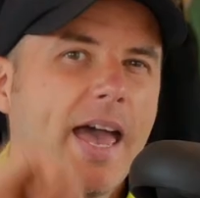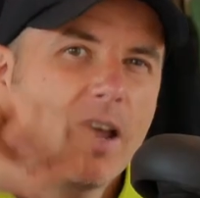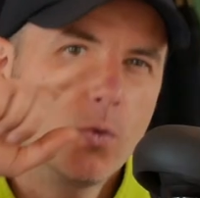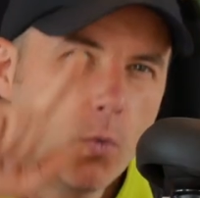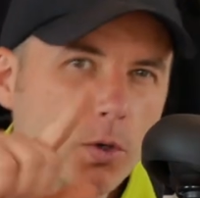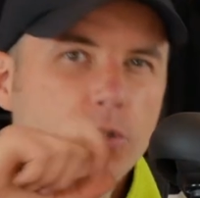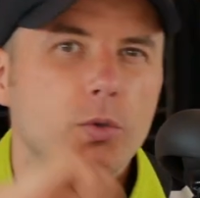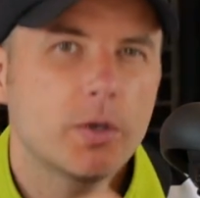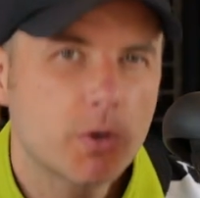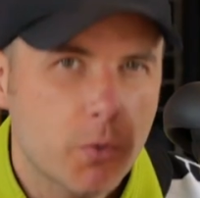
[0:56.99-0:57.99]
And what do
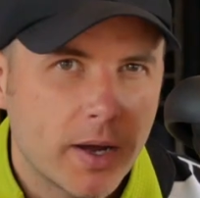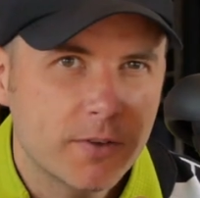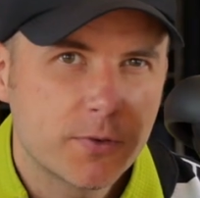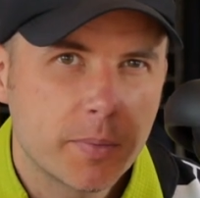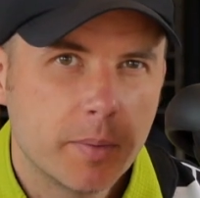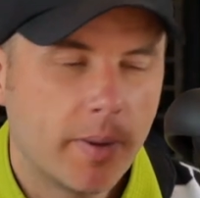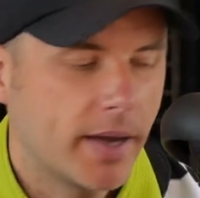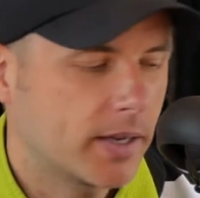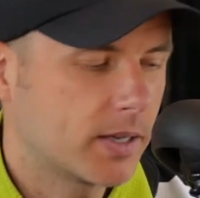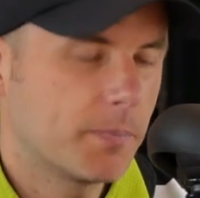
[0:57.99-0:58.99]
we require from the
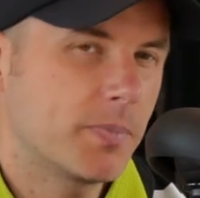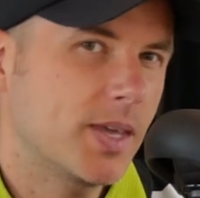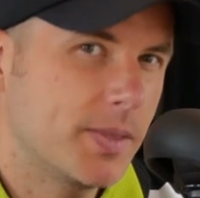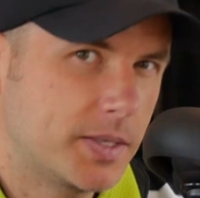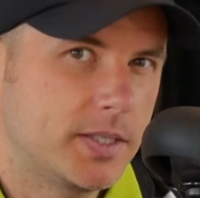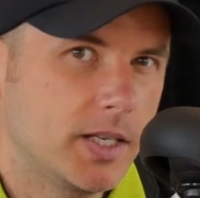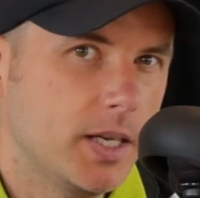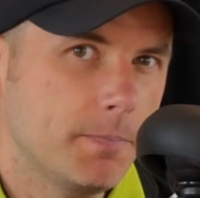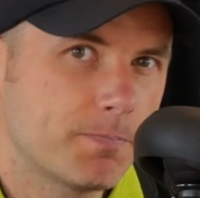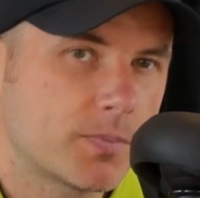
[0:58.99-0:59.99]
bike in the
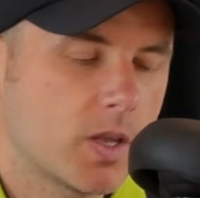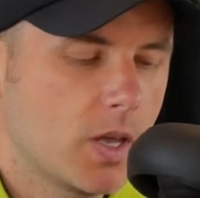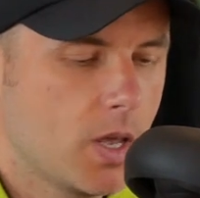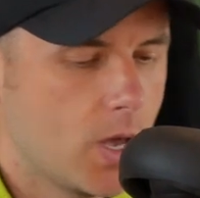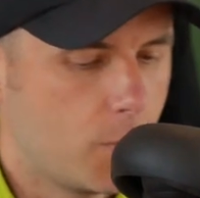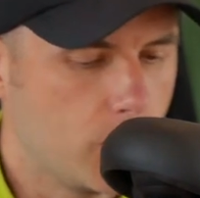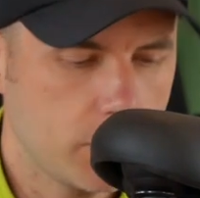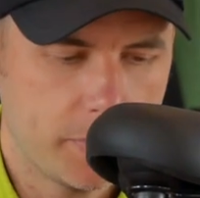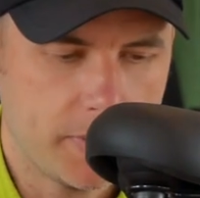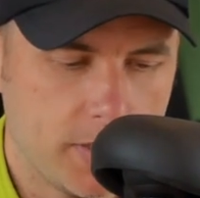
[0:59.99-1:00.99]
city?
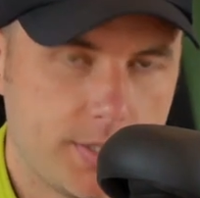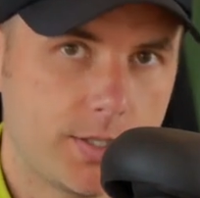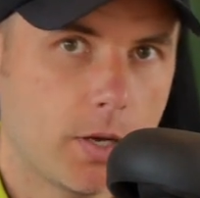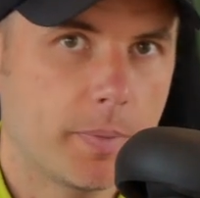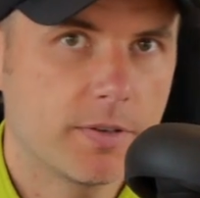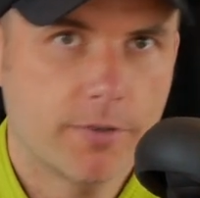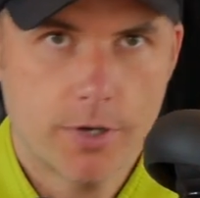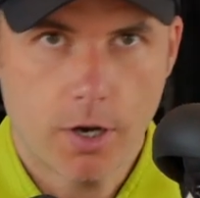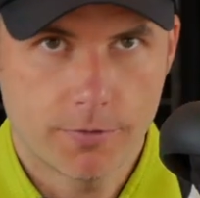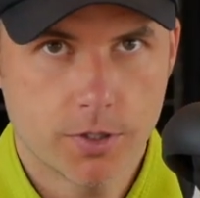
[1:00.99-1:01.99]
We'll be stopping
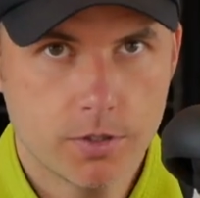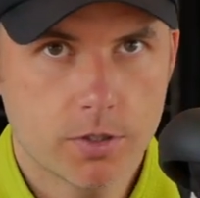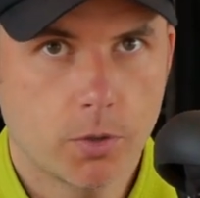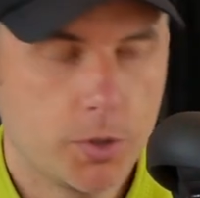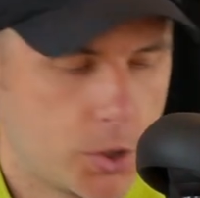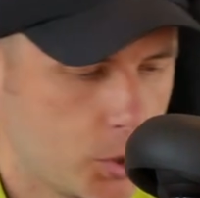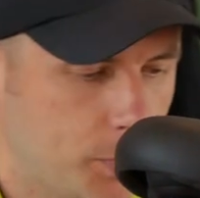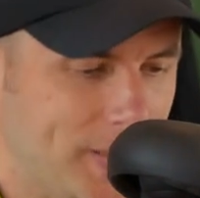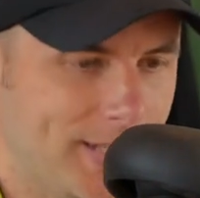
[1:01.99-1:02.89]
very often, so it should be